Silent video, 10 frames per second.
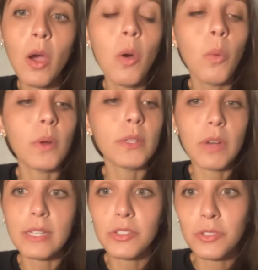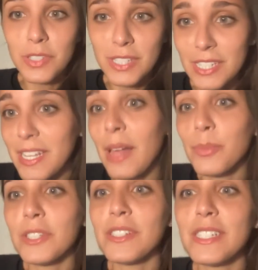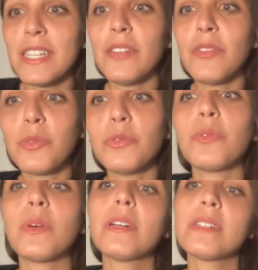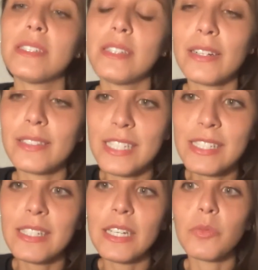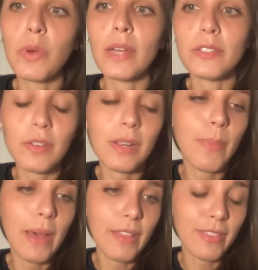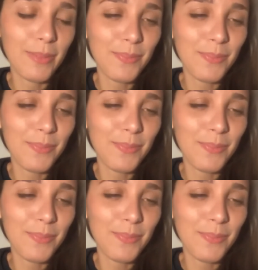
What resources helped her stay true to her artistic writerly path?